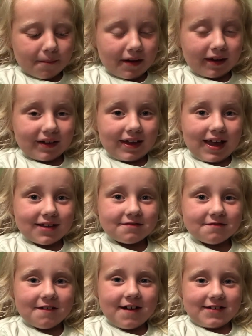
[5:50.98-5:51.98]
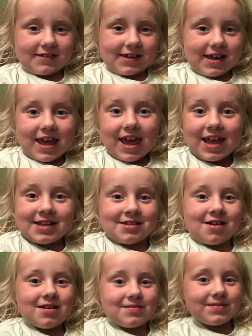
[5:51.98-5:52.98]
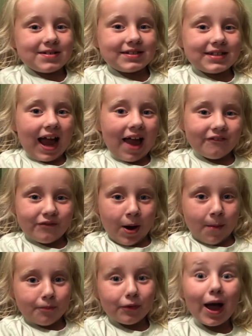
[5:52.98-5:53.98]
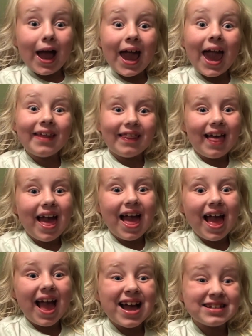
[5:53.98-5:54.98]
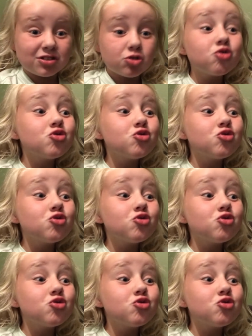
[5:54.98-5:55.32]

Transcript: But guess what? It's almost time for playlist.